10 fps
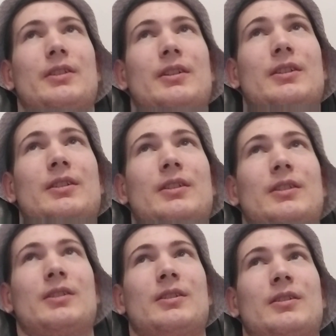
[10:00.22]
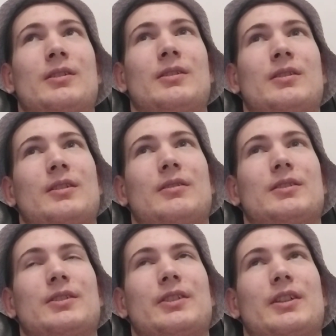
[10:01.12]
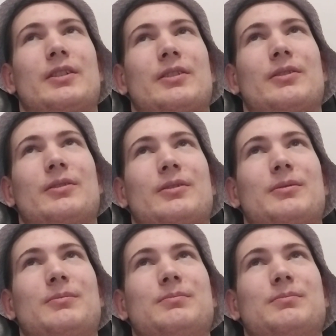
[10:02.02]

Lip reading: then after that, I don't know.